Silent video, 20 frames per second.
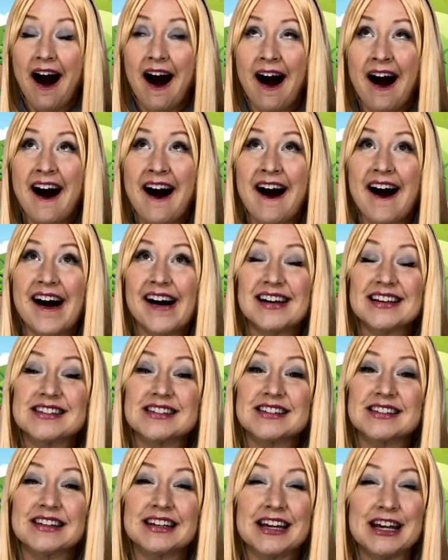oh,
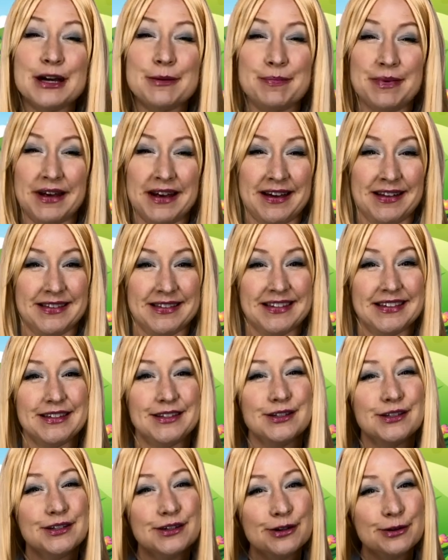sleepy and
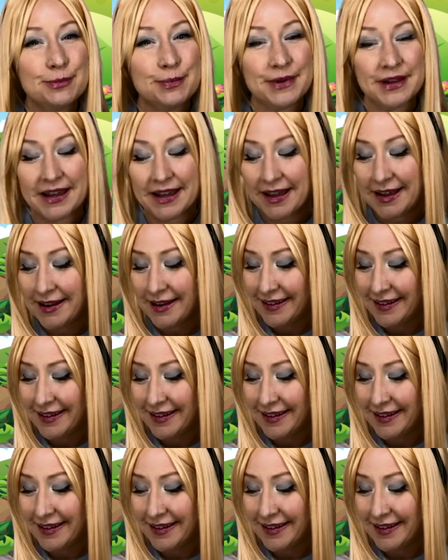stupid.